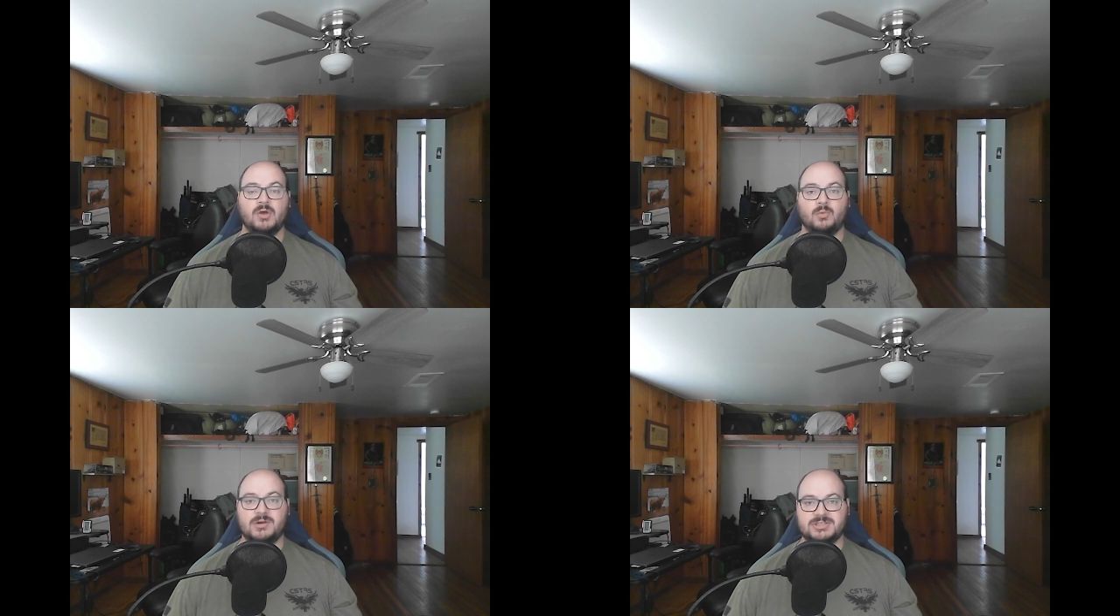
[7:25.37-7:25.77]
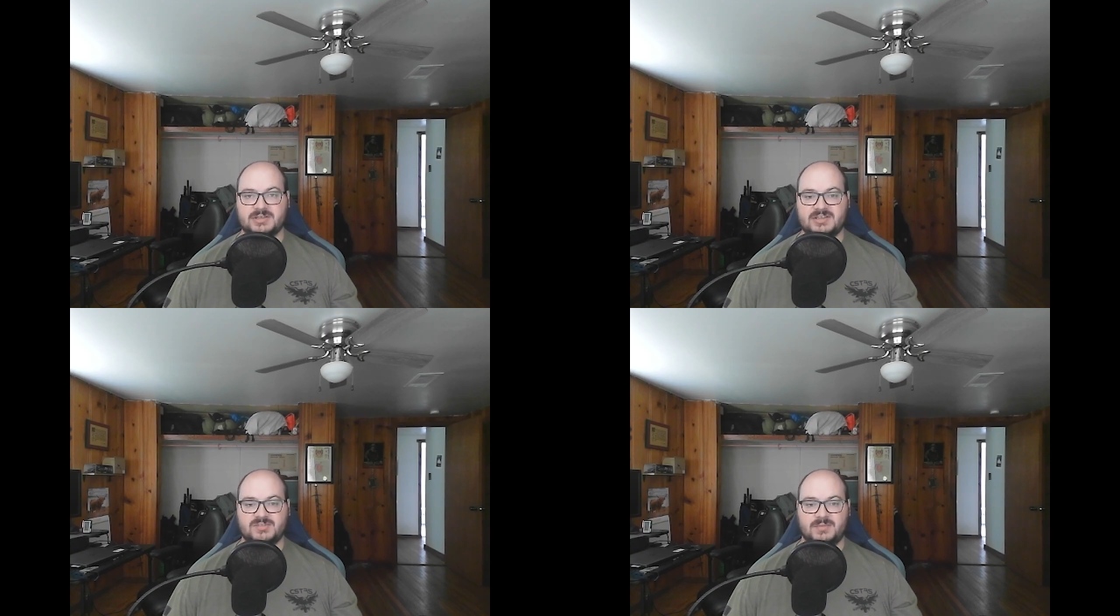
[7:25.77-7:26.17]
Which
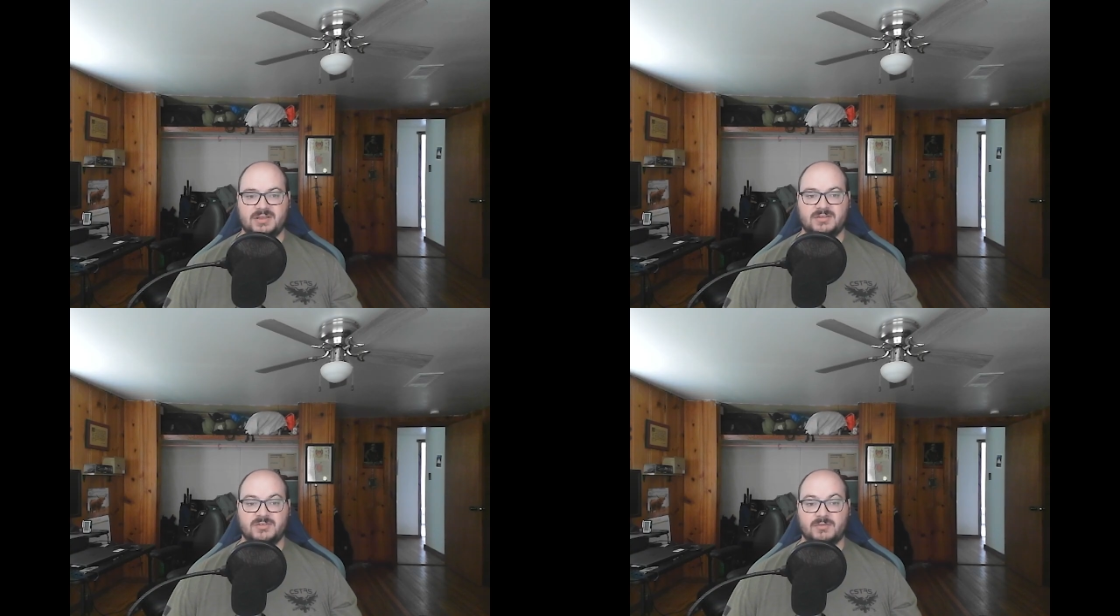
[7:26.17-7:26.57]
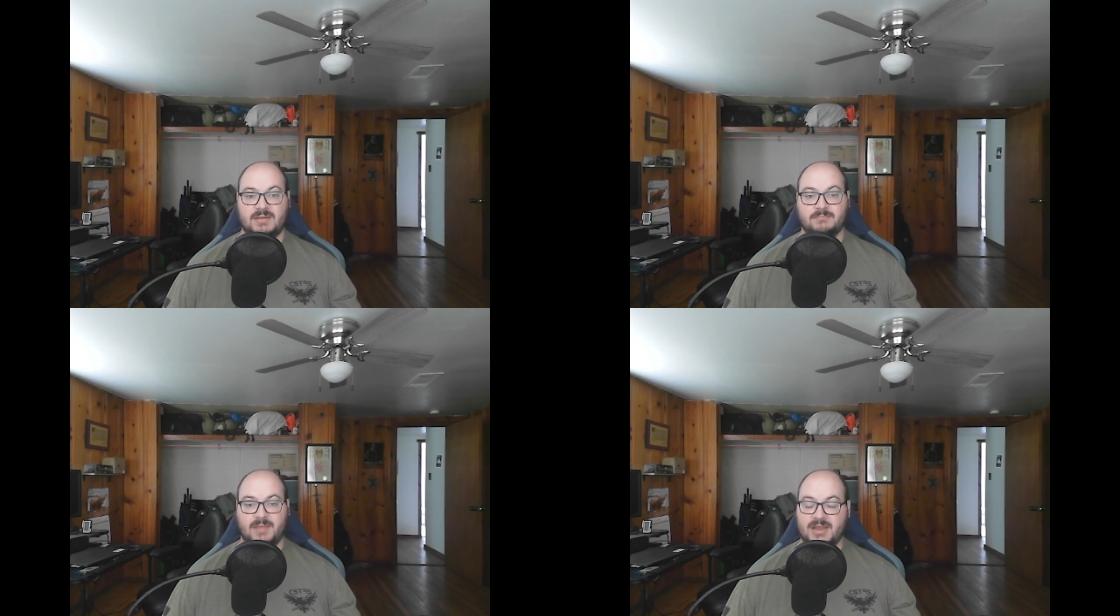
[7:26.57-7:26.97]
leads me to a
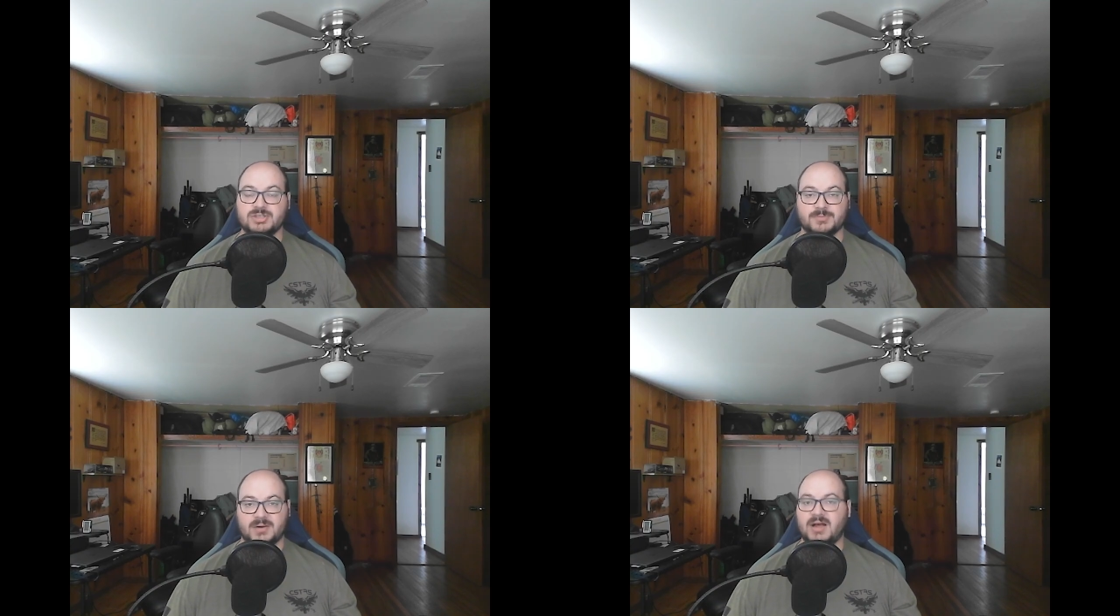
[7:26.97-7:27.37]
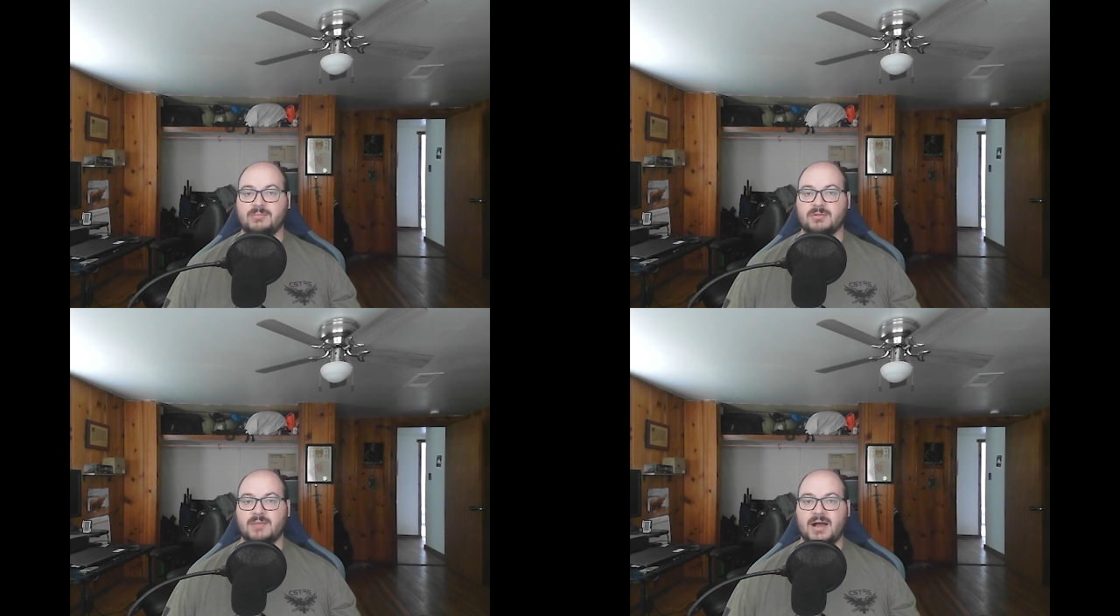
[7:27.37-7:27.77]
major
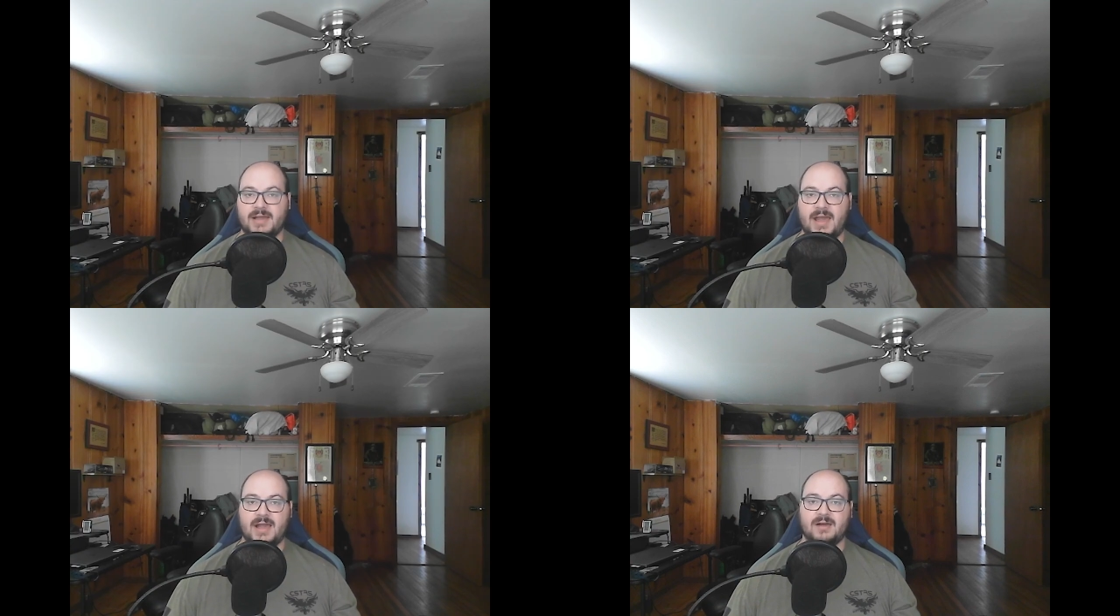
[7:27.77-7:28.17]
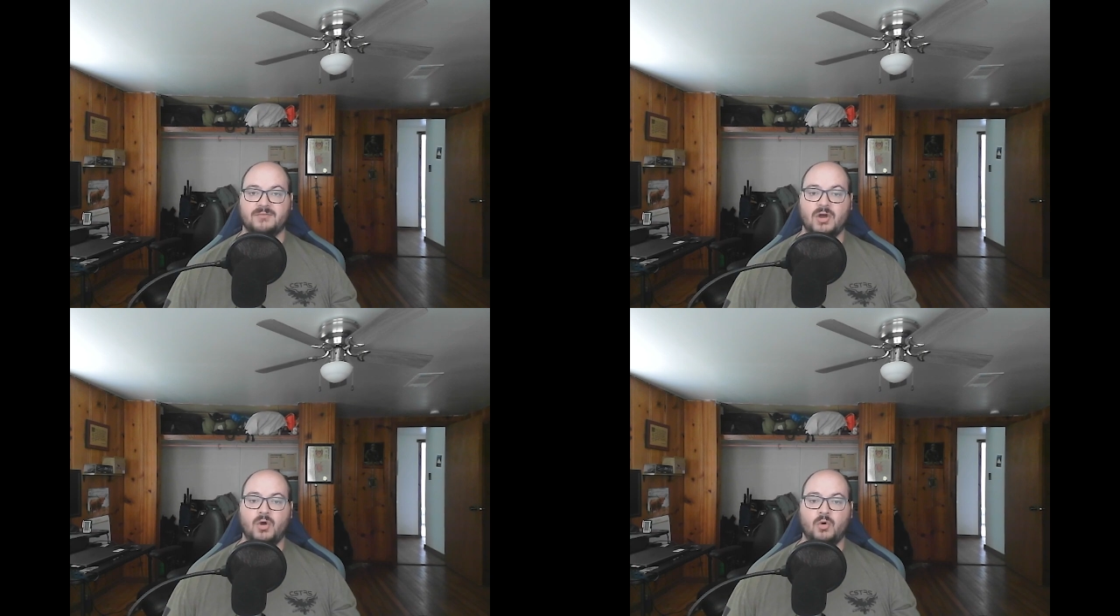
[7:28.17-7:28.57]
problem I have
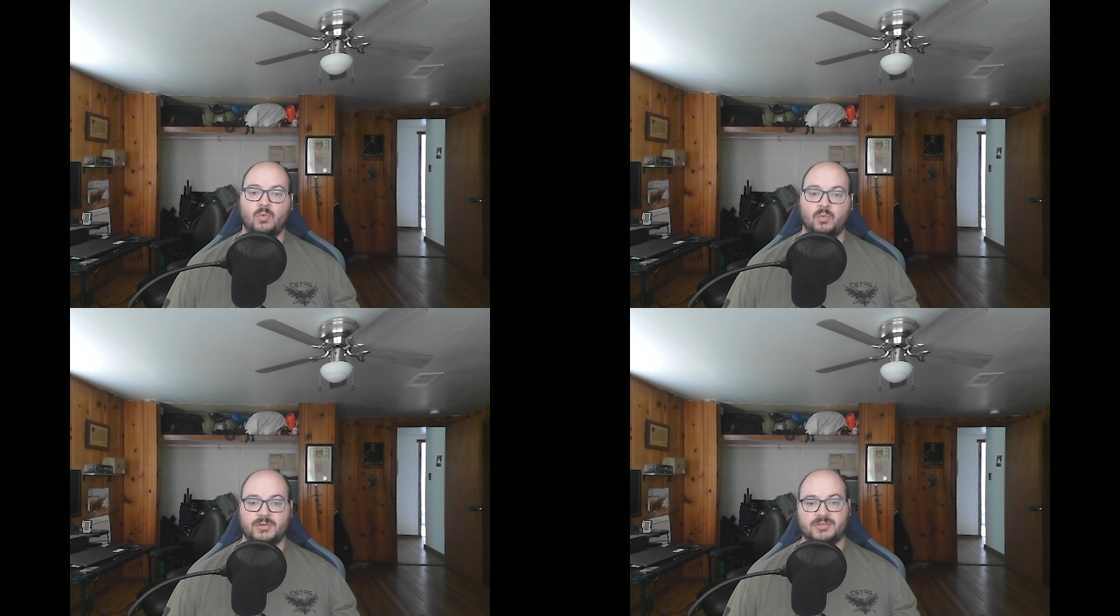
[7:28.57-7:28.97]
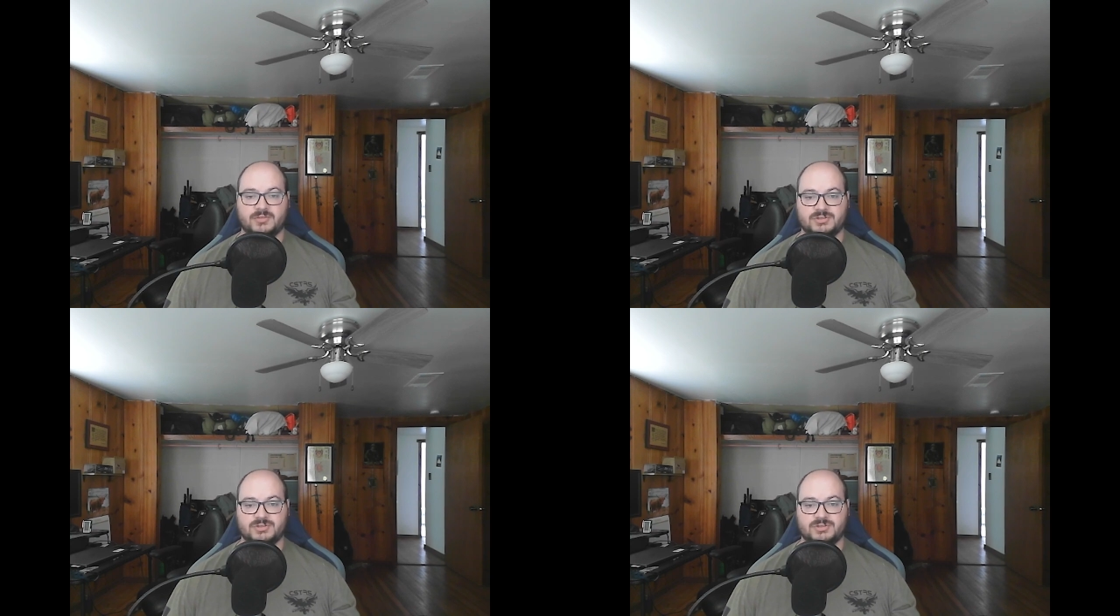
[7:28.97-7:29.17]
with the